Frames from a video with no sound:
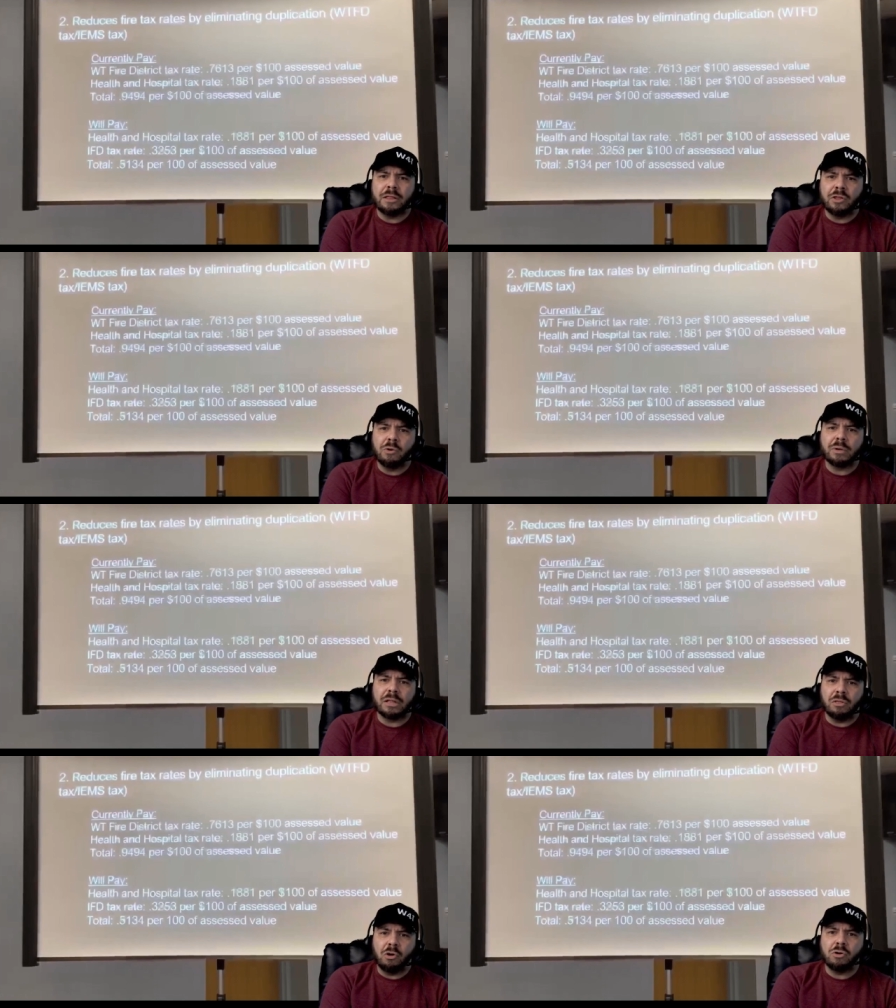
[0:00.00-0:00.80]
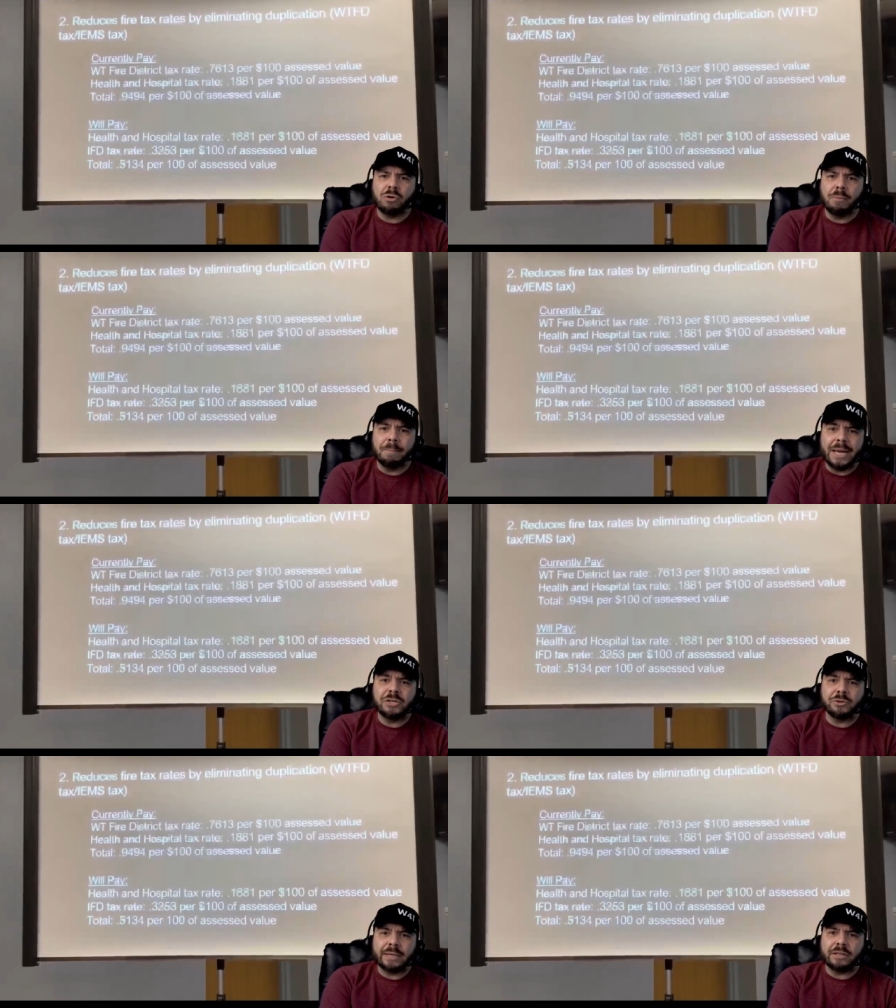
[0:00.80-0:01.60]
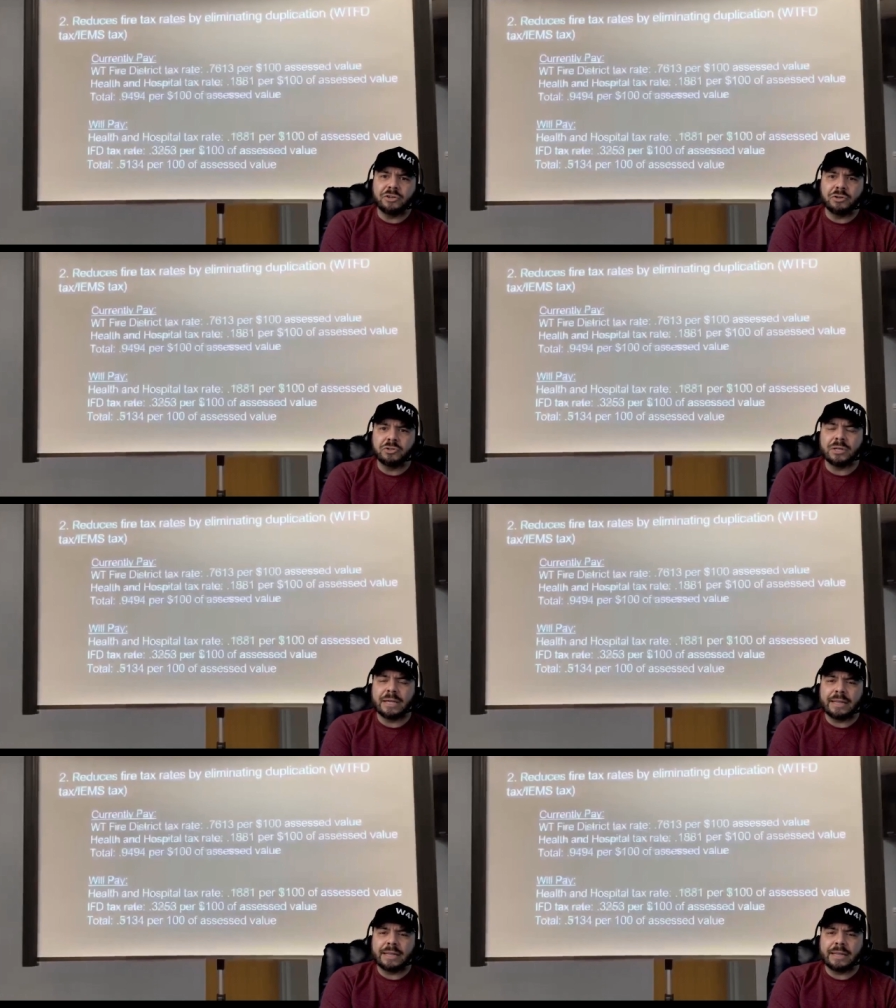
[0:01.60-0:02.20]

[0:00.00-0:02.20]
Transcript: those local major institutions,